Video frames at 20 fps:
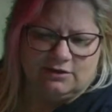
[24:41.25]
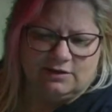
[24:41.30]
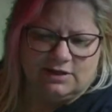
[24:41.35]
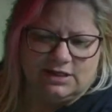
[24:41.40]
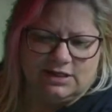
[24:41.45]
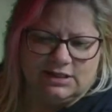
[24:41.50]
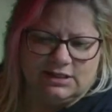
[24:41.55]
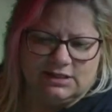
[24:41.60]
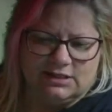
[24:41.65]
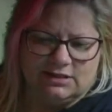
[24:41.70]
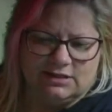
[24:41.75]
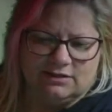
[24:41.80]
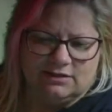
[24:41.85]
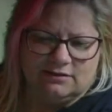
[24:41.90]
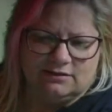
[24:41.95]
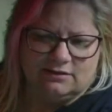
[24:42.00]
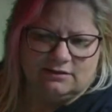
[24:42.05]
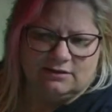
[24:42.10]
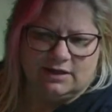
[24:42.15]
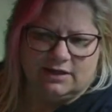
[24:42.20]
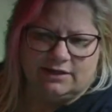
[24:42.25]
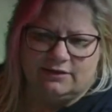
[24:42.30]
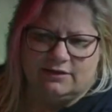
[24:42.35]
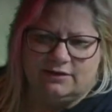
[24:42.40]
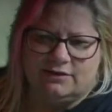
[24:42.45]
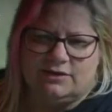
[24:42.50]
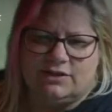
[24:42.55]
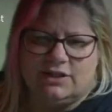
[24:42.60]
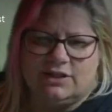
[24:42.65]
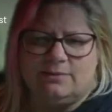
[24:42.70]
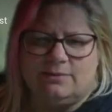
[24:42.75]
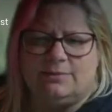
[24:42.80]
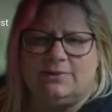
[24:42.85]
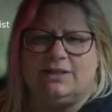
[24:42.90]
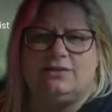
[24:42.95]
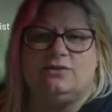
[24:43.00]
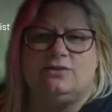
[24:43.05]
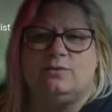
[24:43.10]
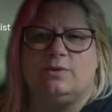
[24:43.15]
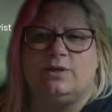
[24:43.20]
He's I don't know. She had him like
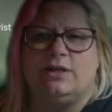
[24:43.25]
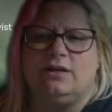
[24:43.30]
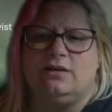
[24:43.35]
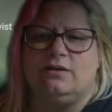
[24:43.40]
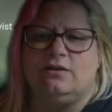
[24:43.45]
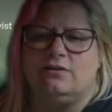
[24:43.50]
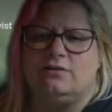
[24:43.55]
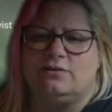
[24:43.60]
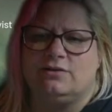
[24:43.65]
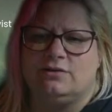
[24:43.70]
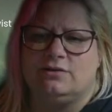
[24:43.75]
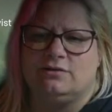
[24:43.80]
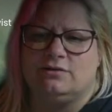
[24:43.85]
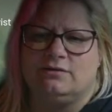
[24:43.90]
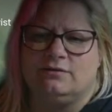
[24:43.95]
20 years.